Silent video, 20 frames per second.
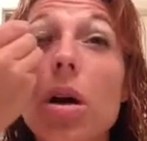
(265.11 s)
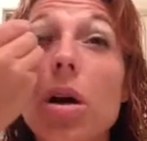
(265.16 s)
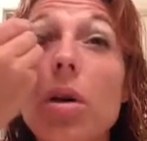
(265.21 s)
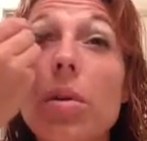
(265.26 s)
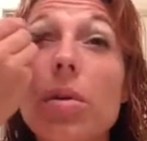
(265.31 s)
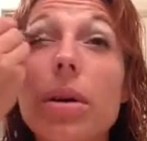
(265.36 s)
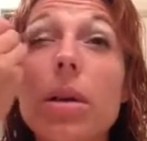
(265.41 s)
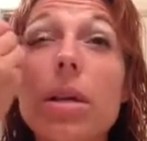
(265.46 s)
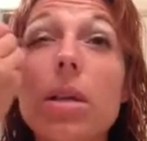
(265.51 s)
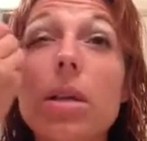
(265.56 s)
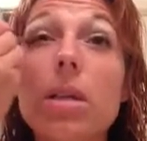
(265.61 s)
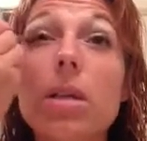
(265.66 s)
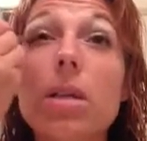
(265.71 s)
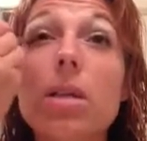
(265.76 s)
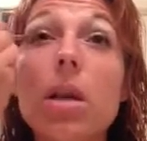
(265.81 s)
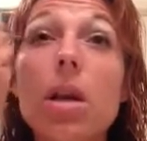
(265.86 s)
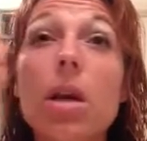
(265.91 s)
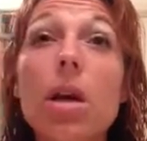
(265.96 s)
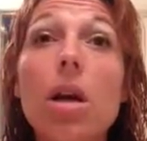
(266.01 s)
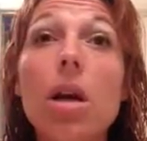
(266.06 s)

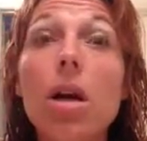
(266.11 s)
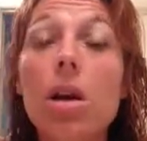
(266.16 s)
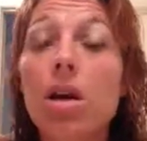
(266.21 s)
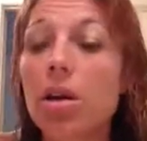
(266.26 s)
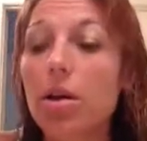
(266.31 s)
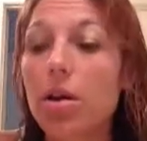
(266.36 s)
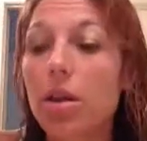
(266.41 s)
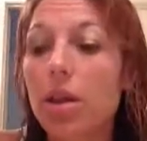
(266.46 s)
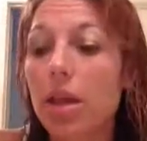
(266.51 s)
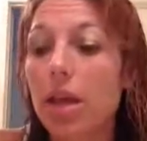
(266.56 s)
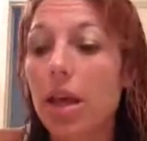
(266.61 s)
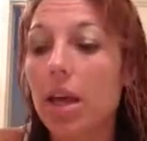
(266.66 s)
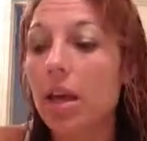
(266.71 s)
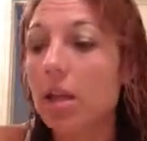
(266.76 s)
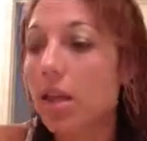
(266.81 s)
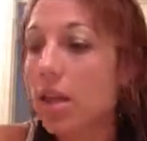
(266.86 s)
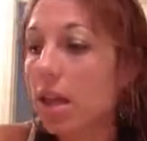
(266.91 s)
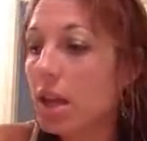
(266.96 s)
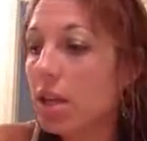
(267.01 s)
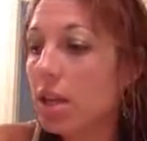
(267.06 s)
Always a good thing.
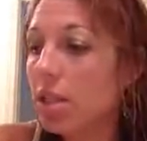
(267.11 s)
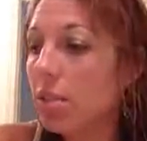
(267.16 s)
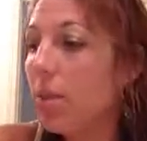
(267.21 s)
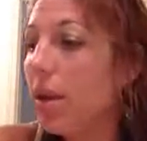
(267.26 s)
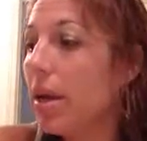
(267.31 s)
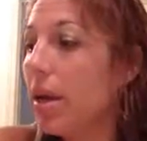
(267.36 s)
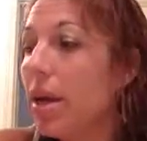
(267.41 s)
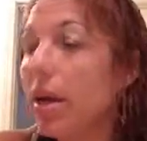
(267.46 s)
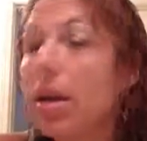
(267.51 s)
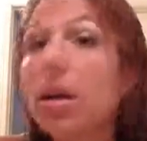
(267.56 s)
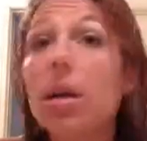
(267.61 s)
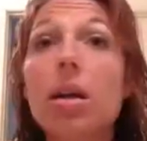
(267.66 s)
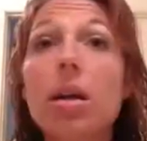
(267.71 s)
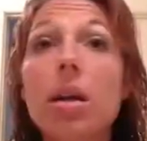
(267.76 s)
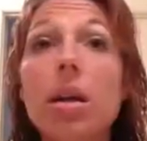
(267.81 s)
Thanks, buddy.